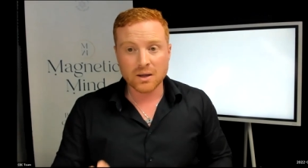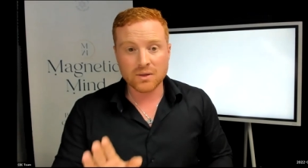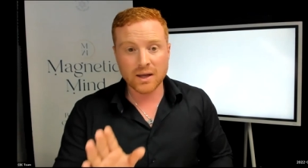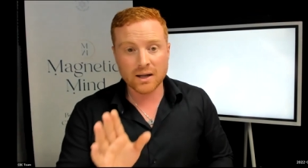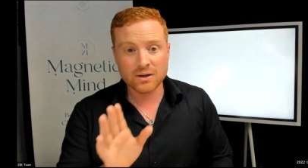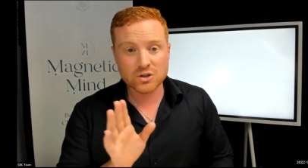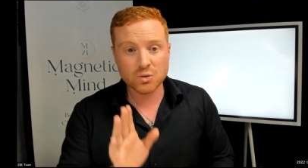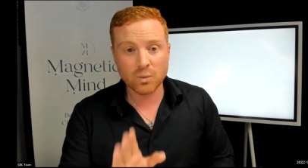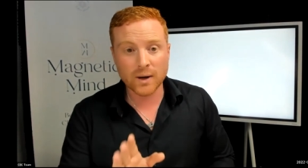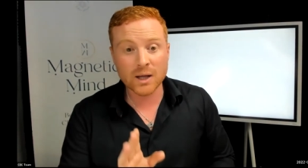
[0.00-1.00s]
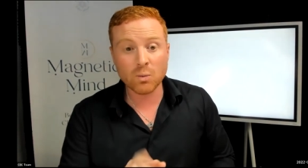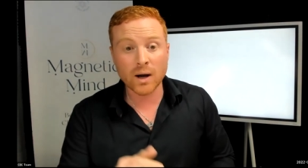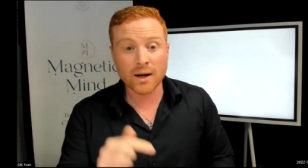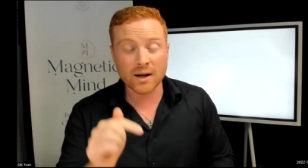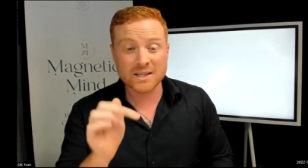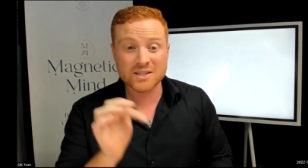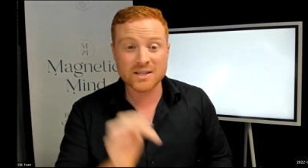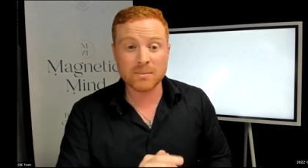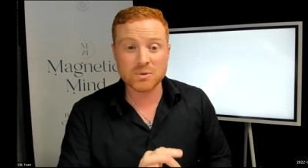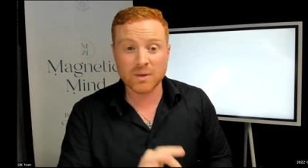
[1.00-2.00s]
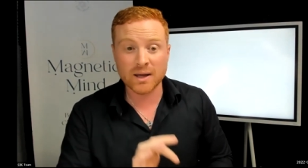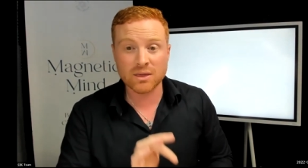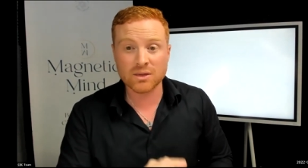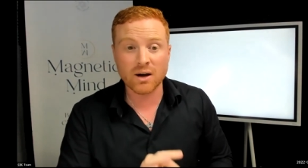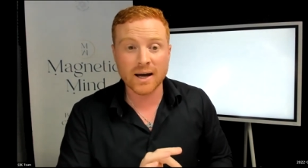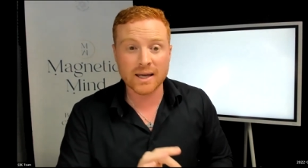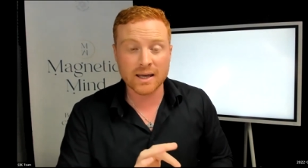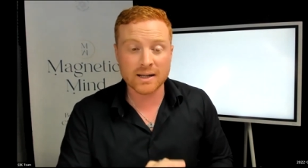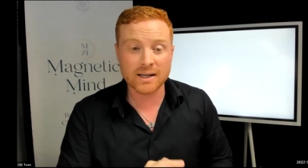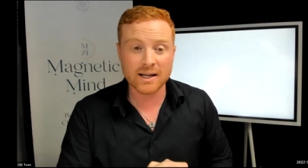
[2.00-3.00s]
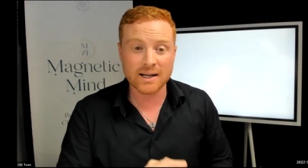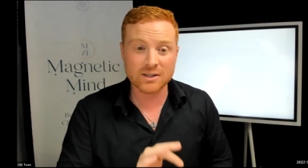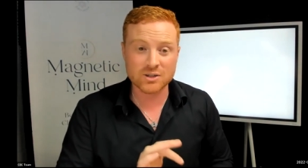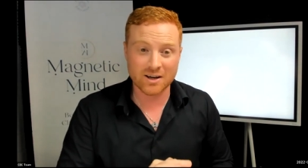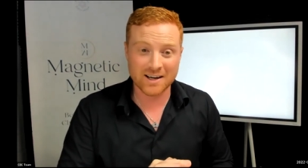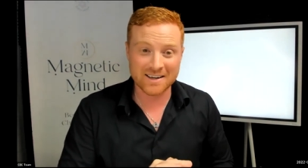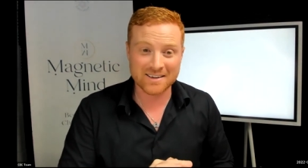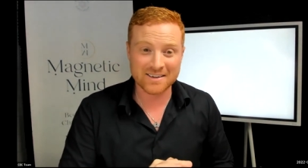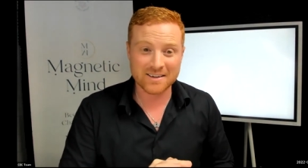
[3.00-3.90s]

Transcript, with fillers: that at 21, I snapped my thigh and nearly died,